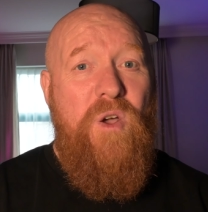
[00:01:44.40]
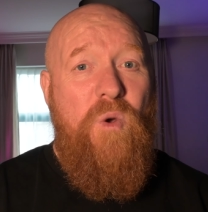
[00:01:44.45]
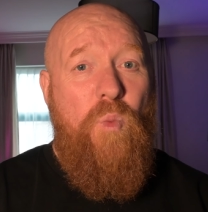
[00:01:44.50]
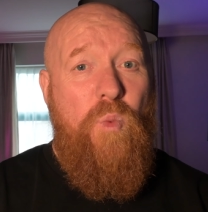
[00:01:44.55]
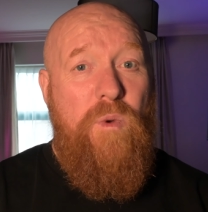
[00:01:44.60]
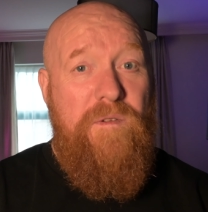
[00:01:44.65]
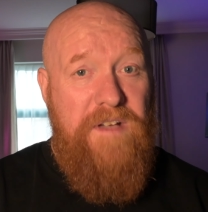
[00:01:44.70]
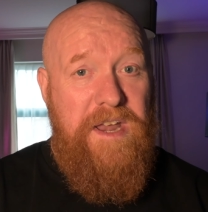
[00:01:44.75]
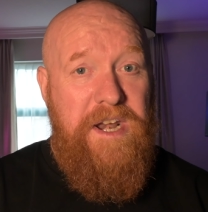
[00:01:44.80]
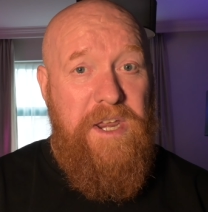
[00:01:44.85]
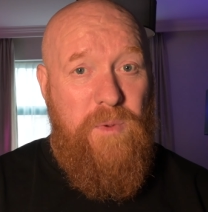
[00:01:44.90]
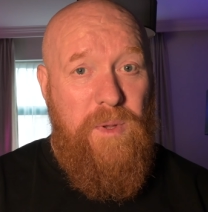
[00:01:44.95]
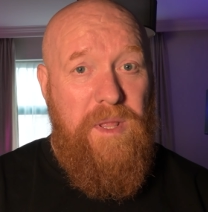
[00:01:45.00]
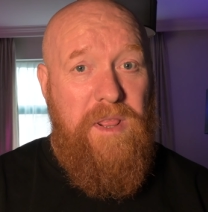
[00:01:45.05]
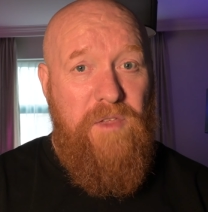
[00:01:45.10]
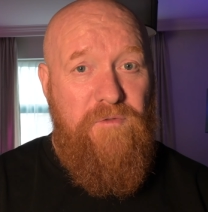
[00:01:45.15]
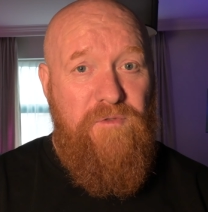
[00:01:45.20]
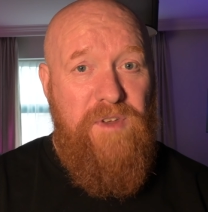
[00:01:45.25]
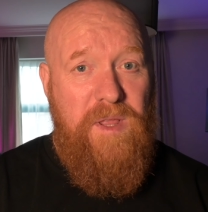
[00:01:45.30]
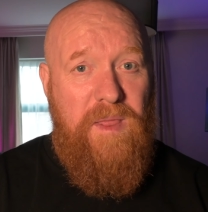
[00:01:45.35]
We very
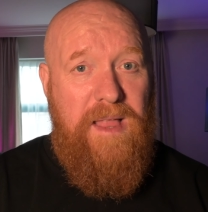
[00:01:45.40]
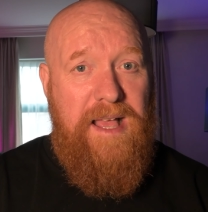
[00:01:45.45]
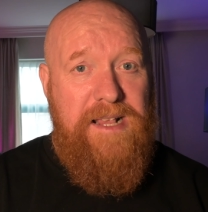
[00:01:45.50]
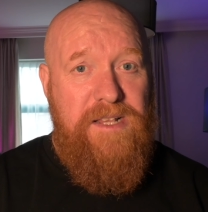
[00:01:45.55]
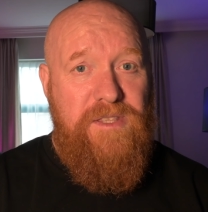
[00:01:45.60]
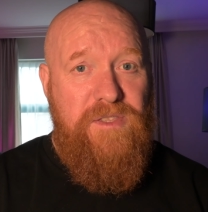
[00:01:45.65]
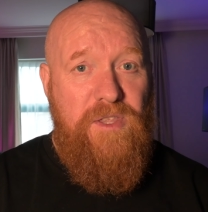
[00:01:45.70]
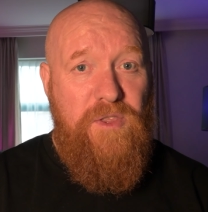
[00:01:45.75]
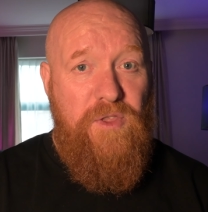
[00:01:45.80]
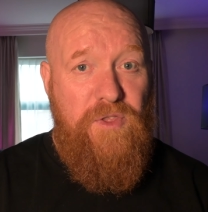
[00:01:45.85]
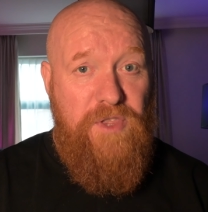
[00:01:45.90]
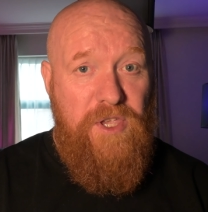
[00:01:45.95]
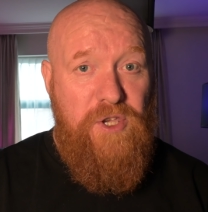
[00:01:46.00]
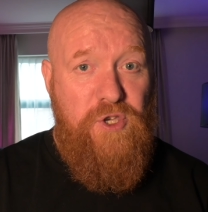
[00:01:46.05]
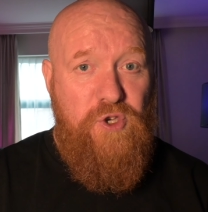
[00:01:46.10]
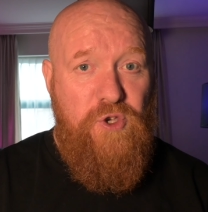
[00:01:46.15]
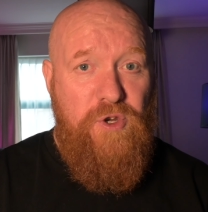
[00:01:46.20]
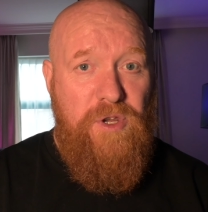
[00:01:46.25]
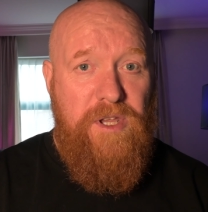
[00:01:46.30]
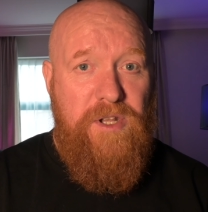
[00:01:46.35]
quickly realised that
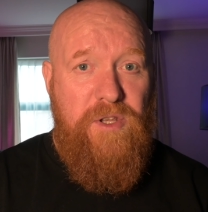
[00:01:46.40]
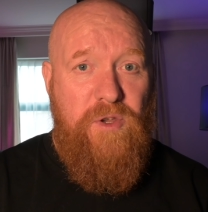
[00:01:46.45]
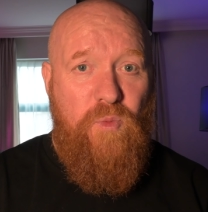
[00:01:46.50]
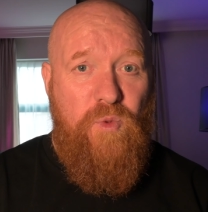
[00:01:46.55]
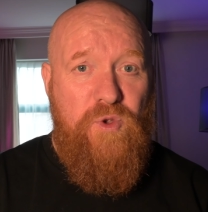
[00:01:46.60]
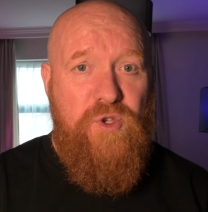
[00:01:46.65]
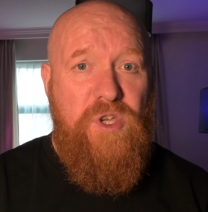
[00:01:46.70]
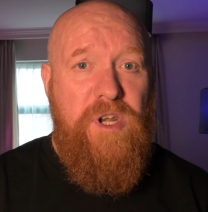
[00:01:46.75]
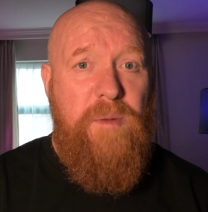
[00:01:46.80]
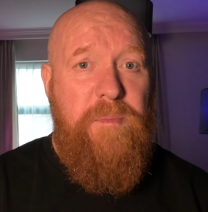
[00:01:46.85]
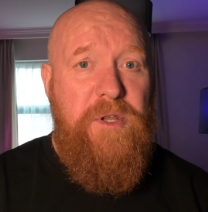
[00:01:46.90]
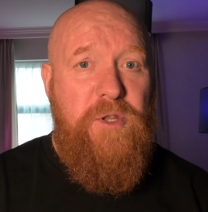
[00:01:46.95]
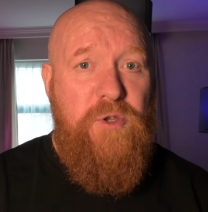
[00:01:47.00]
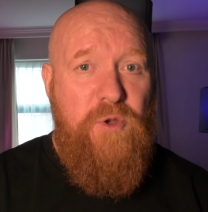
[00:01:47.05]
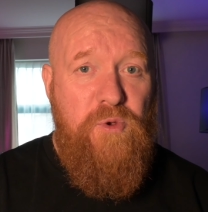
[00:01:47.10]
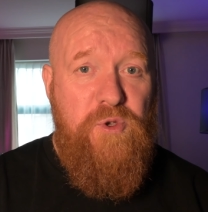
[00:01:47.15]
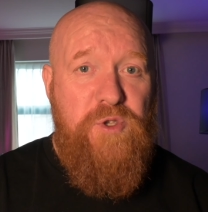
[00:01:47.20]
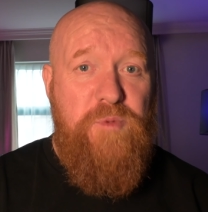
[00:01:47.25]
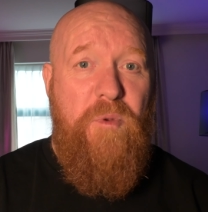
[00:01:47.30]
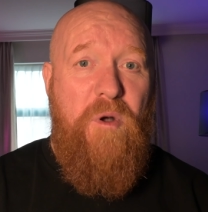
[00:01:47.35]
this unit was going to be
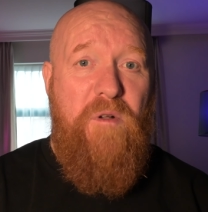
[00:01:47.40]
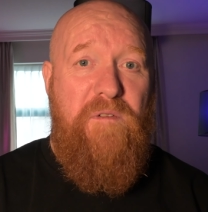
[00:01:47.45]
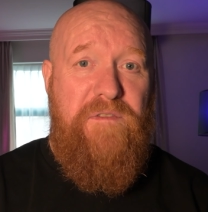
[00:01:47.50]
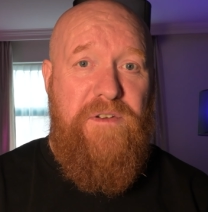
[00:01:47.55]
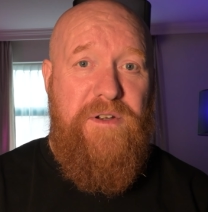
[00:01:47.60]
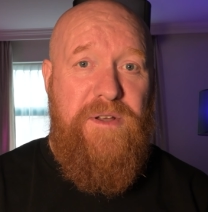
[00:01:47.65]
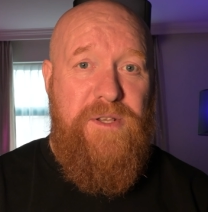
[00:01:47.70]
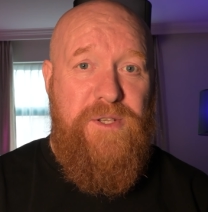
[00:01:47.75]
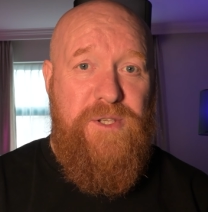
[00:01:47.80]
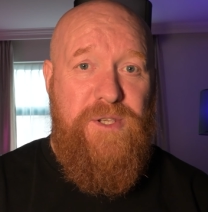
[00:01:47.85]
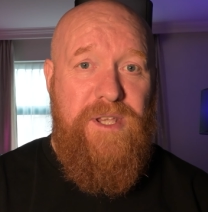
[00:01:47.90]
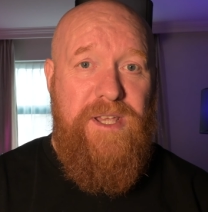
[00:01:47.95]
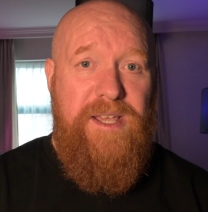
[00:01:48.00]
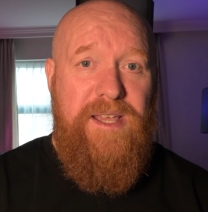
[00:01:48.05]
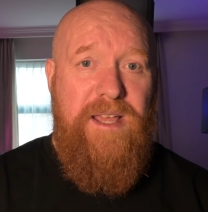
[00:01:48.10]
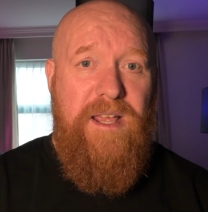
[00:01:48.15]
too small for us.